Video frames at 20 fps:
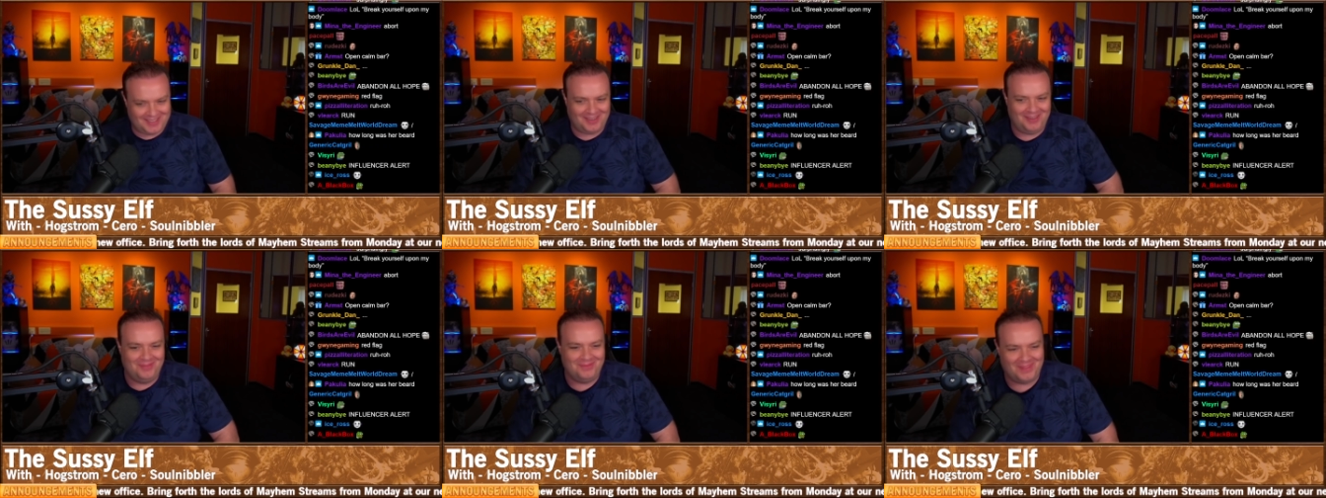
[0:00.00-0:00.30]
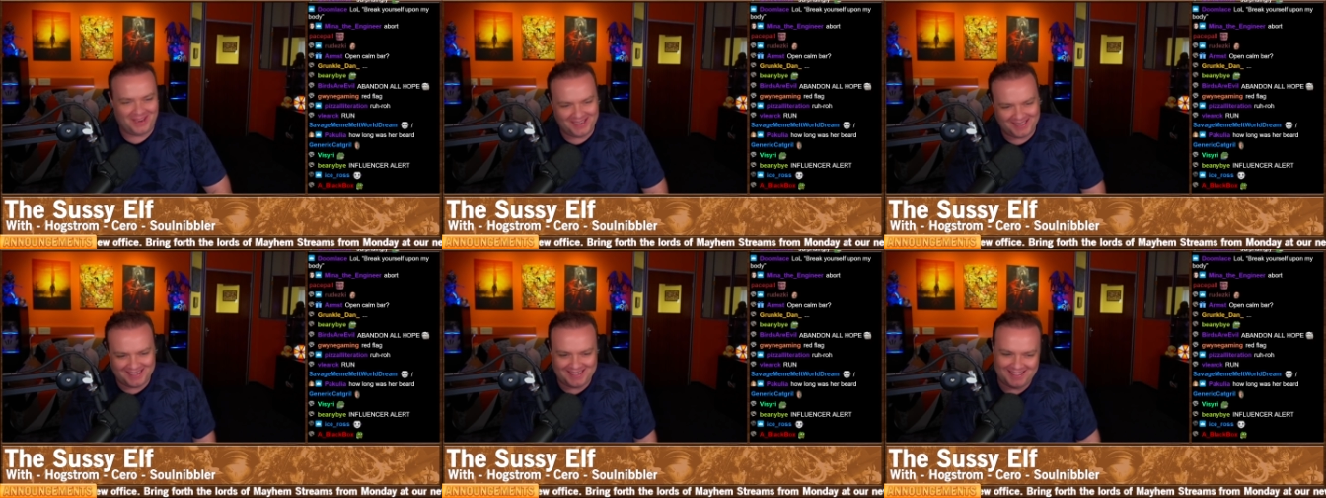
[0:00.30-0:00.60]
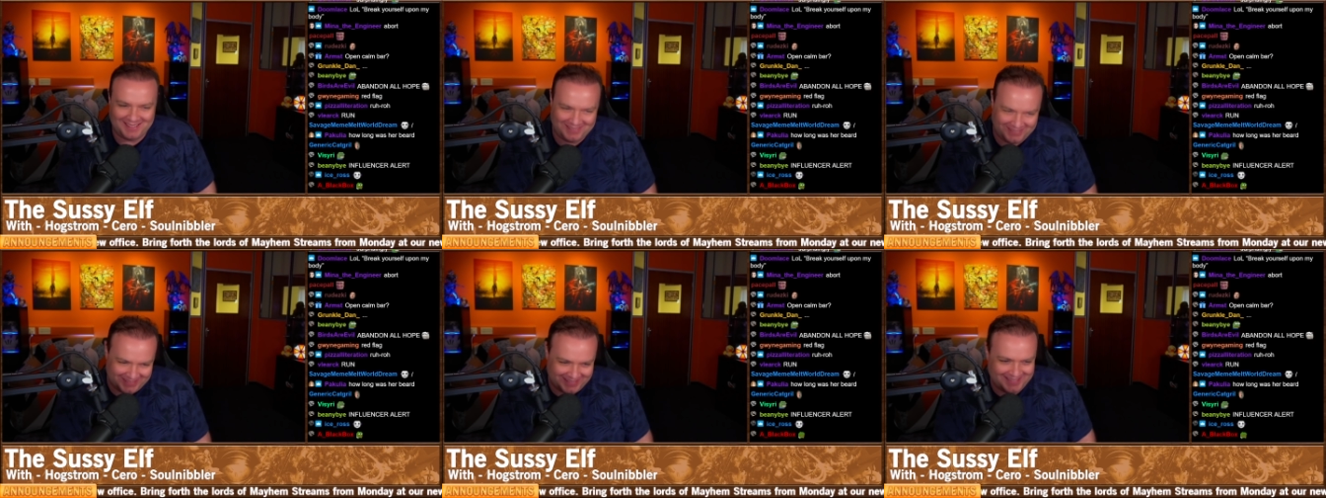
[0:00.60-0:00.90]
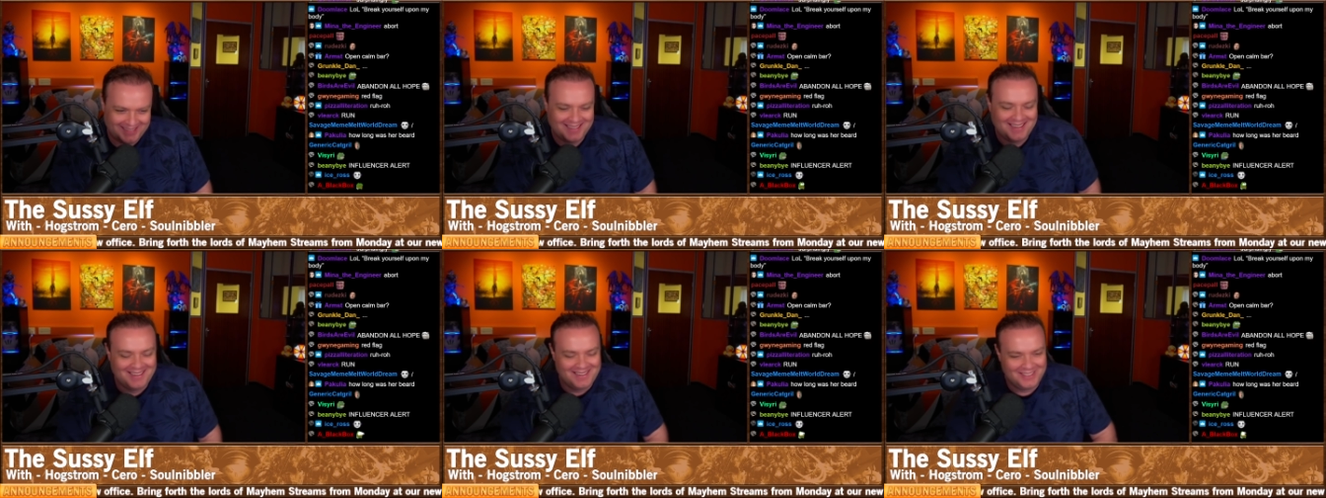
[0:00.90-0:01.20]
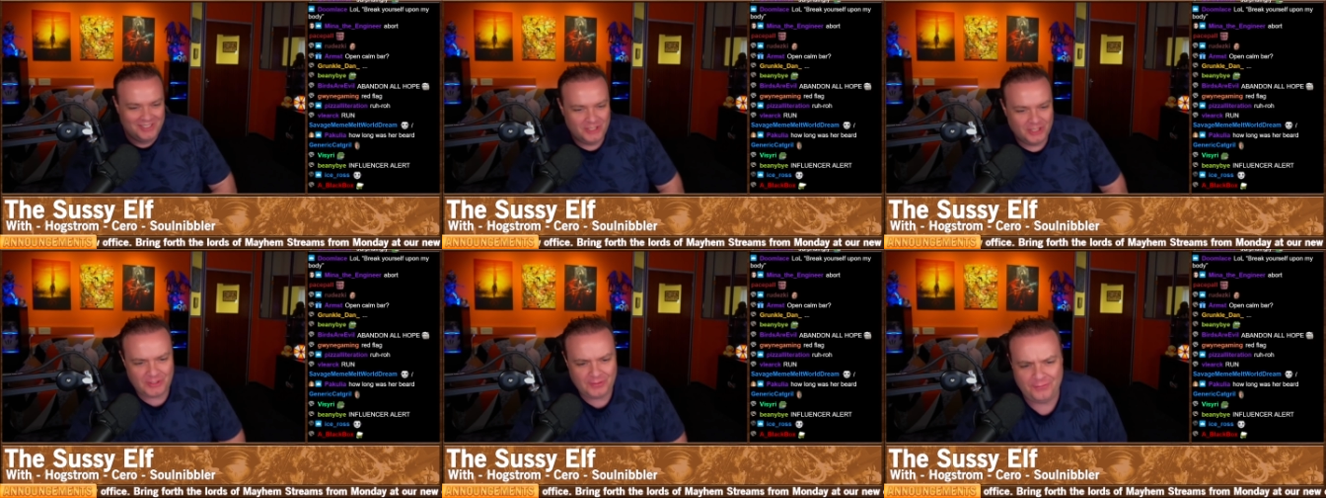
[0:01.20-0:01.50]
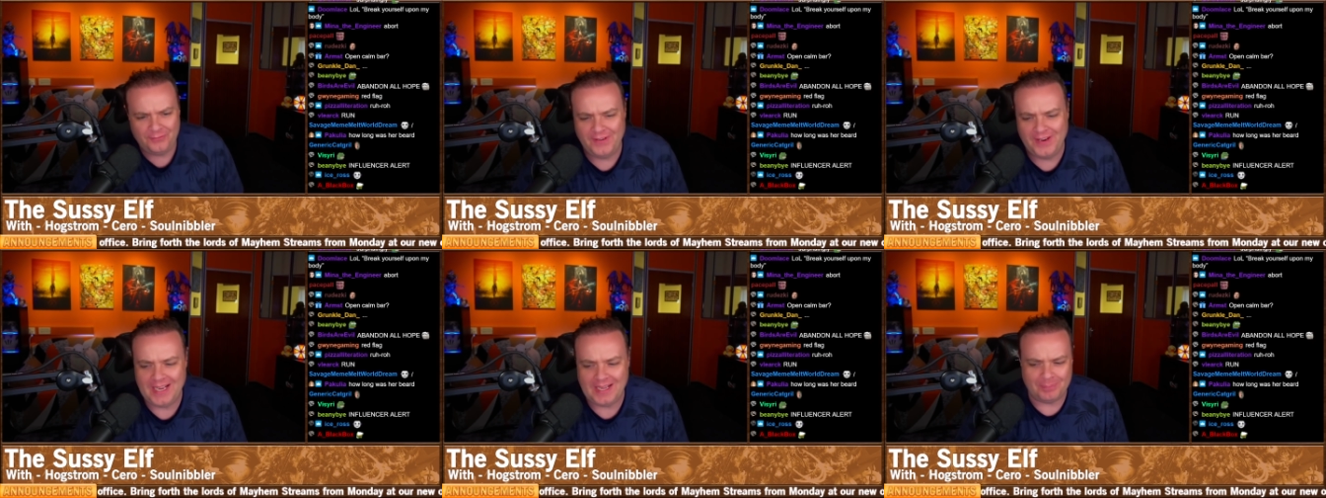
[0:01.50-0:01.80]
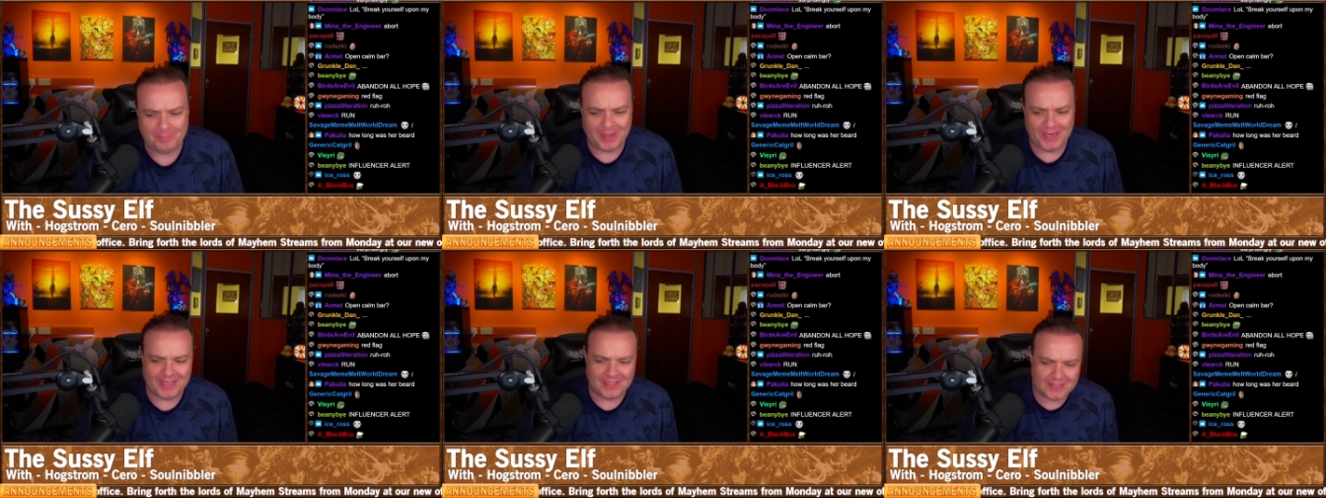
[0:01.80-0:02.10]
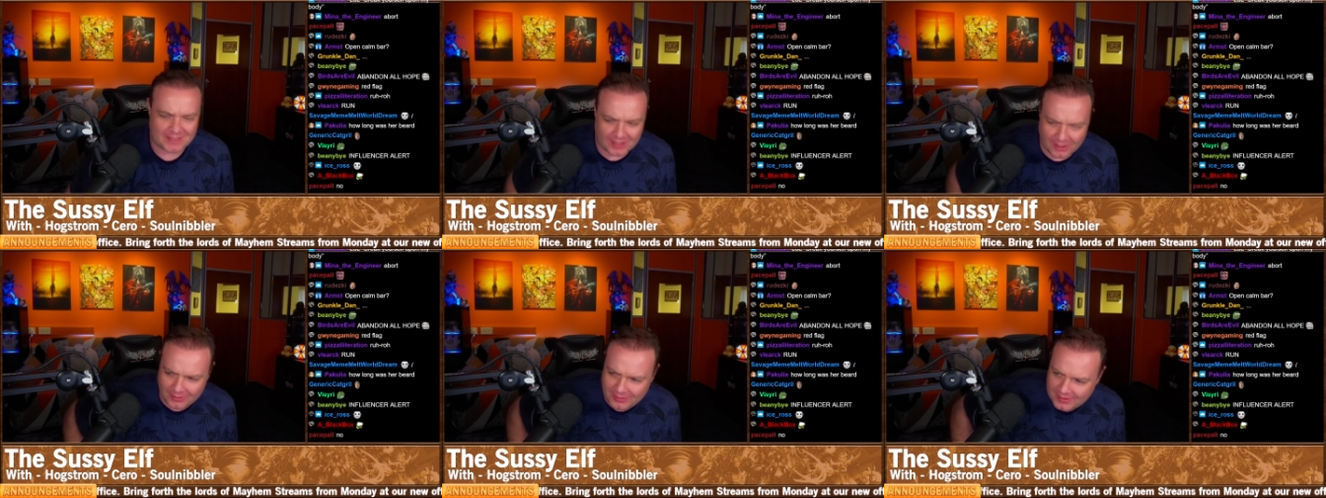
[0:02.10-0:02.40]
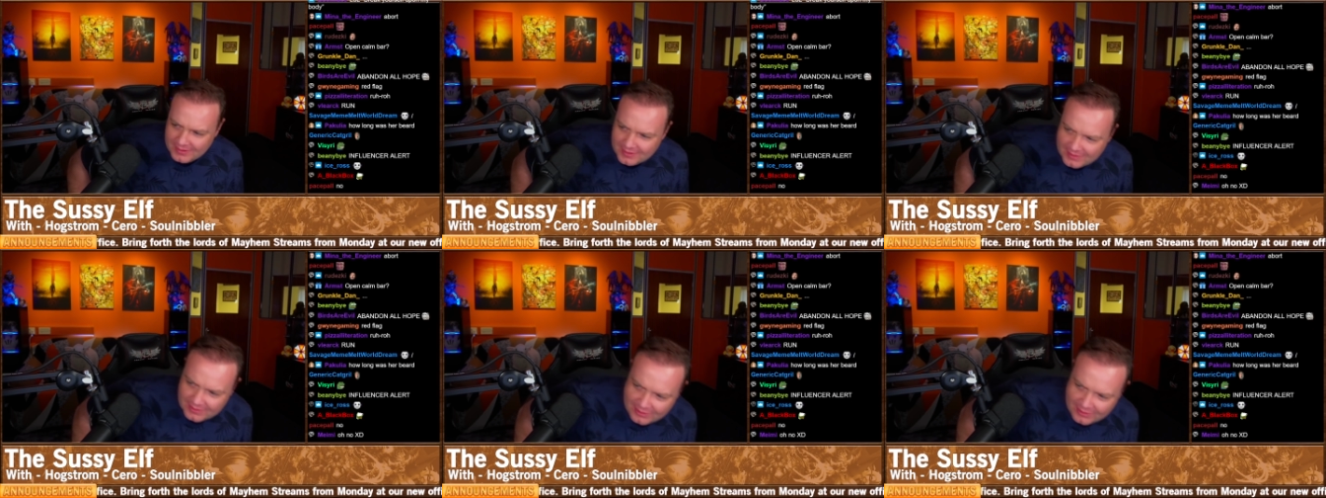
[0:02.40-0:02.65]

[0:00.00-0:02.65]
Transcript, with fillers: to my guild. Just feet pics though.